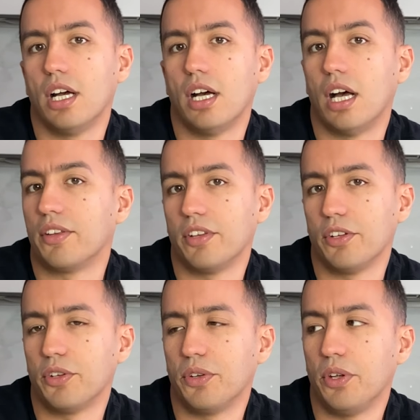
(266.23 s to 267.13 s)

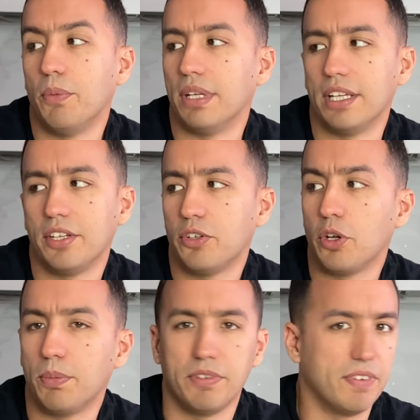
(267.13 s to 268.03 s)
household humidity
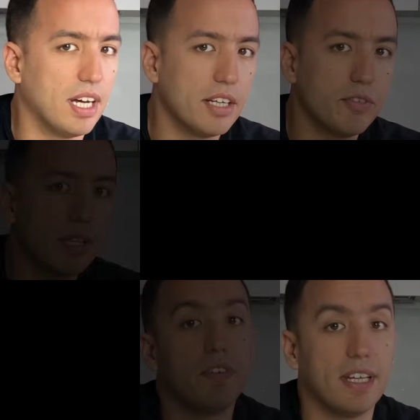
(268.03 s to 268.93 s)
should be fine for them. I
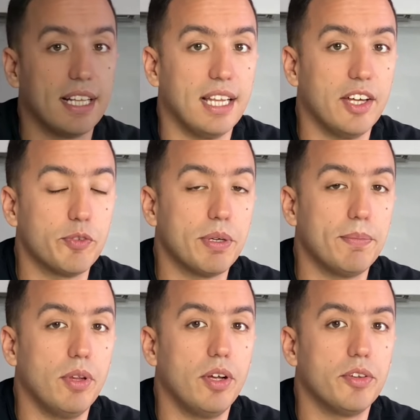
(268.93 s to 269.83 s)
do fertilize my
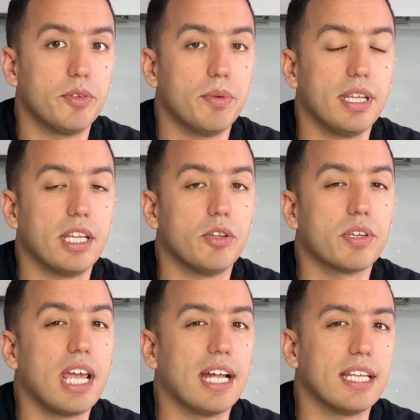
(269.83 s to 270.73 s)
plants with an
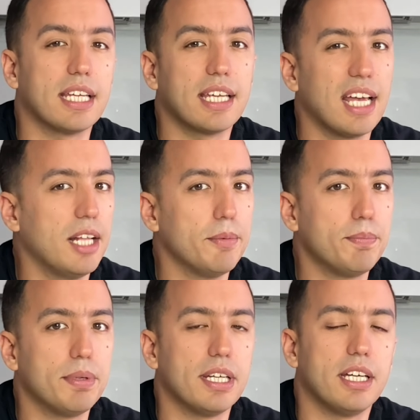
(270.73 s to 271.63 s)
organic
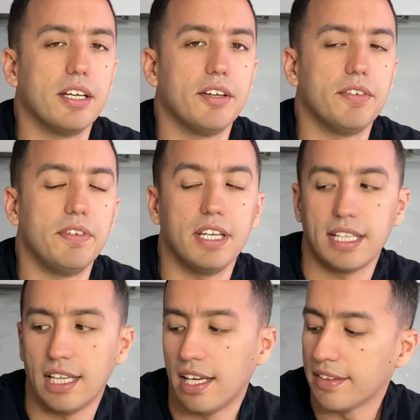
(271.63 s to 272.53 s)
kelp
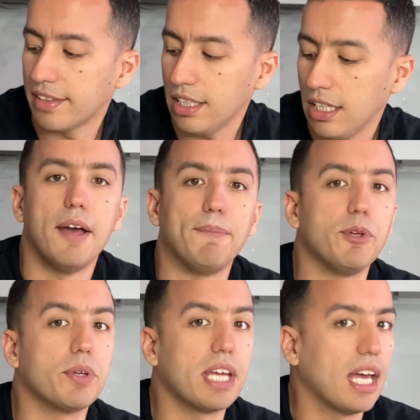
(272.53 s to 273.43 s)
fertilizer.
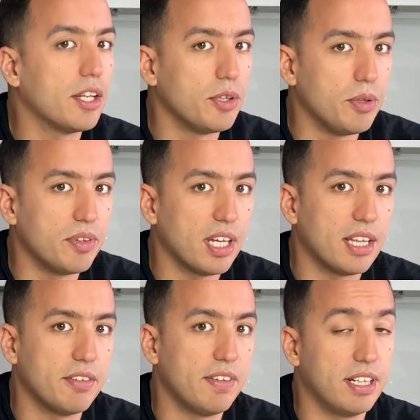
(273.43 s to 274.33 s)
You can use
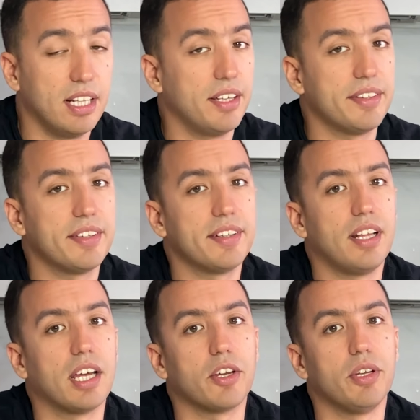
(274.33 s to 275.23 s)
other fertilizers
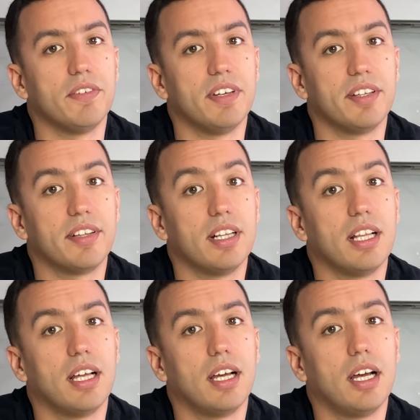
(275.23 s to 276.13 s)
like
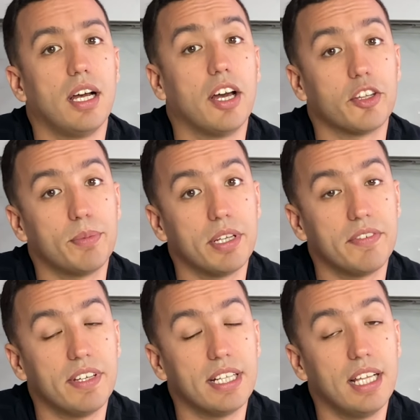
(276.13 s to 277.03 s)
universal houseplant
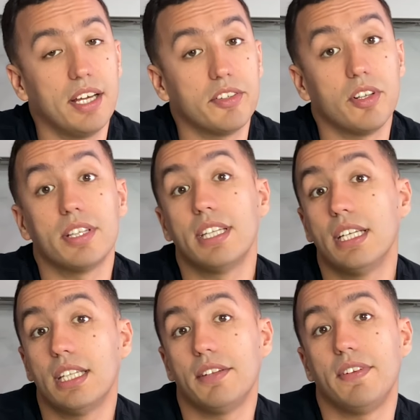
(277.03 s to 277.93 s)
fertilizers.
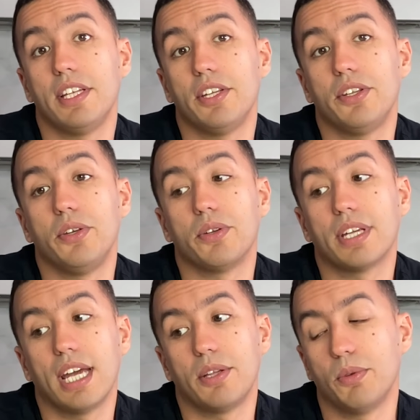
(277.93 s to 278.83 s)
Alternatively, you
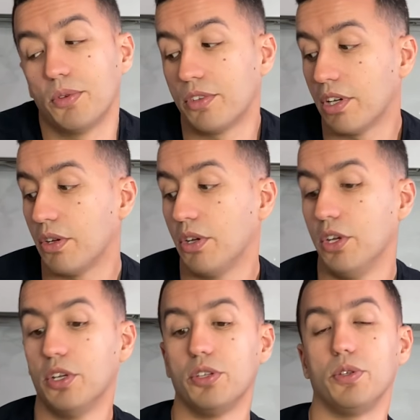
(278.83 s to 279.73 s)
can also
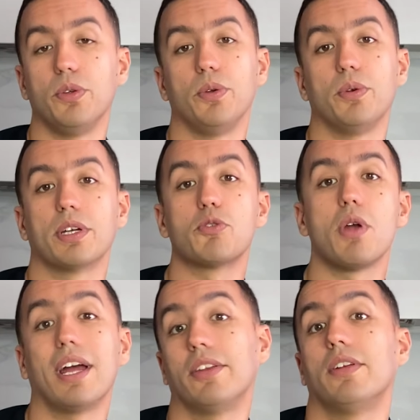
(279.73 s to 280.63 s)
do a
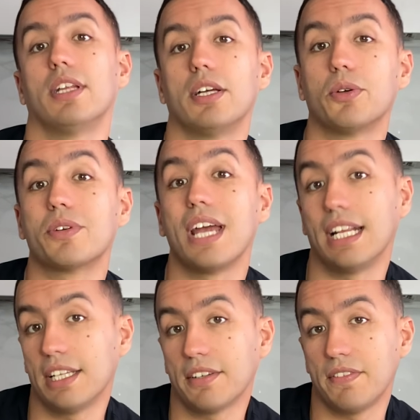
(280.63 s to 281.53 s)
granular
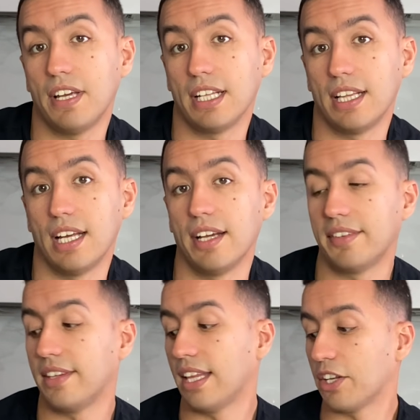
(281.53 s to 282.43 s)
organic
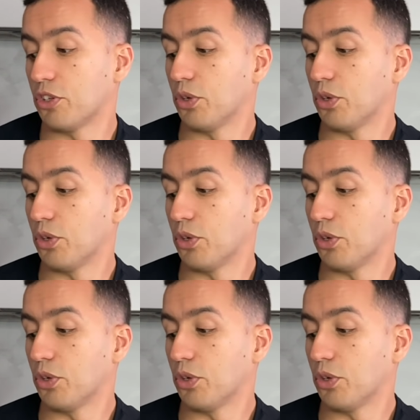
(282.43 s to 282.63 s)
fertilizer that